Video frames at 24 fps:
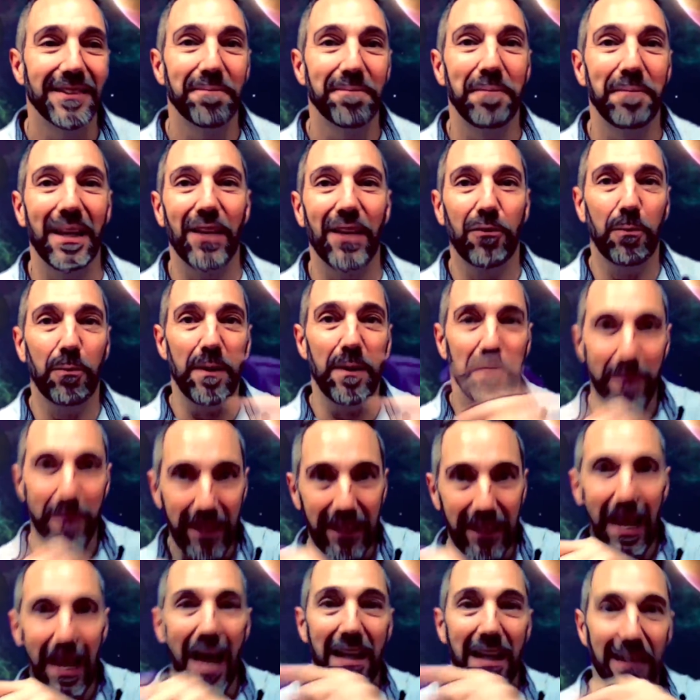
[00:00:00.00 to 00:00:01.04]
Because we've been
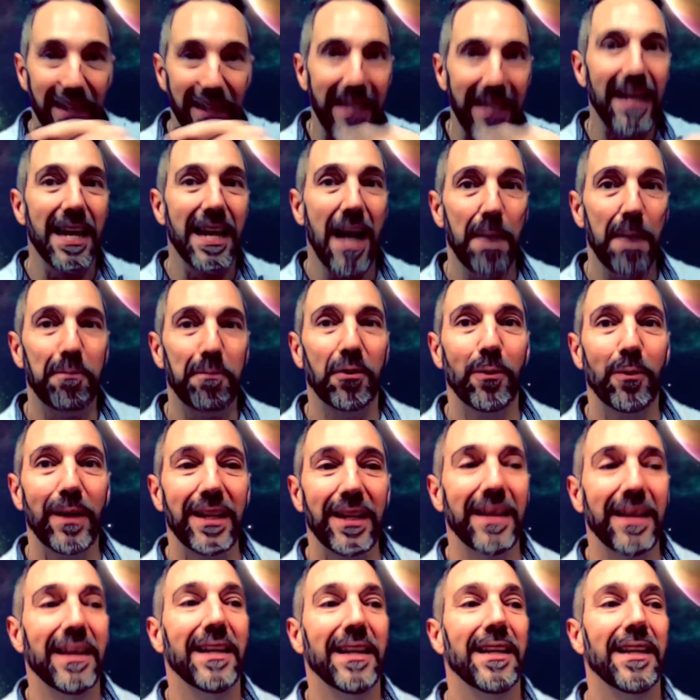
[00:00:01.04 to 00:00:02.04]
kind of leading up to it.